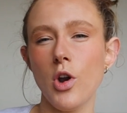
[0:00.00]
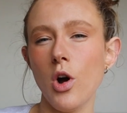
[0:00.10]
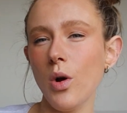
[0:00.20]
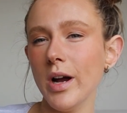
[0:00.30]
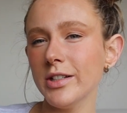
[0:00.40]

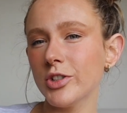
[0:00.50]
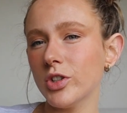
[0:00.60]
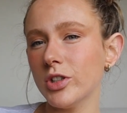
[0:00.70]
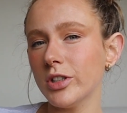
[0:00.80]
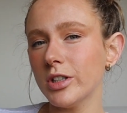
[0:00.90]
not quite
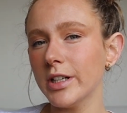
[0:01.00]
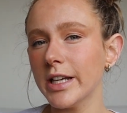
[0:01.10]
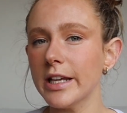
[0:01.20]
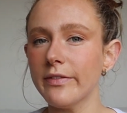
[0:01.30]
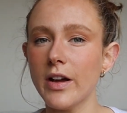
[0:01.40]
sure
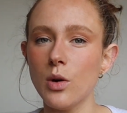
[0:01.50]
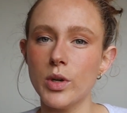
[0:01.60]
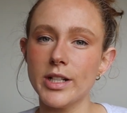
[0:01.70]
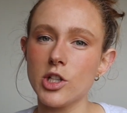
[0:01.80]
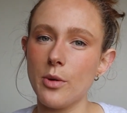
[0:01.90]
if I
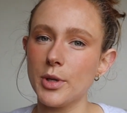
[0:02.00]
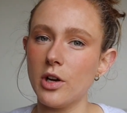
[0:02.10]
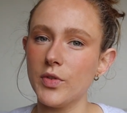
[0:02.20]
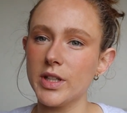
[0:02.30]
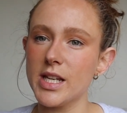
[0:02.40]
want to top it
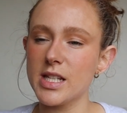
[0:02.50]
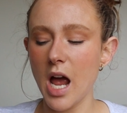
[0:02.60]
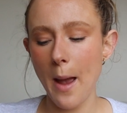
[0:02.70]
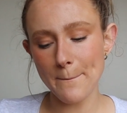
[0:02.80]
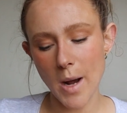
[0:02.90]
off with this.
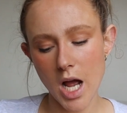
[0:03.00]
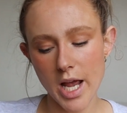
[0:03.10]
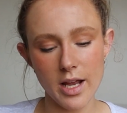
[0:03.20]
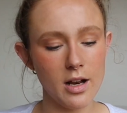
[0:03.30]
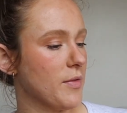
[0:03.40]

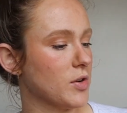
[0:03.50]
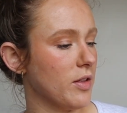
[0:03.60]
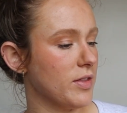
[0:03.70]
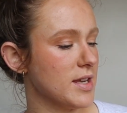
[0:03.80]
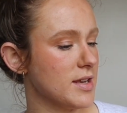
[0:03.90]
I've
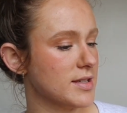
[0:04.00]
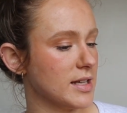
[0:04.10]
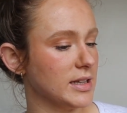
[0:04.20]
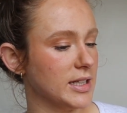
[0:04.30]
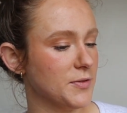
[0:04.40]
got
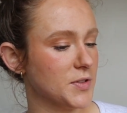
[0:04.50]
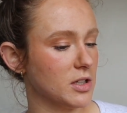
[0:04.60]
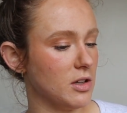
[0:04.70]
this Lifter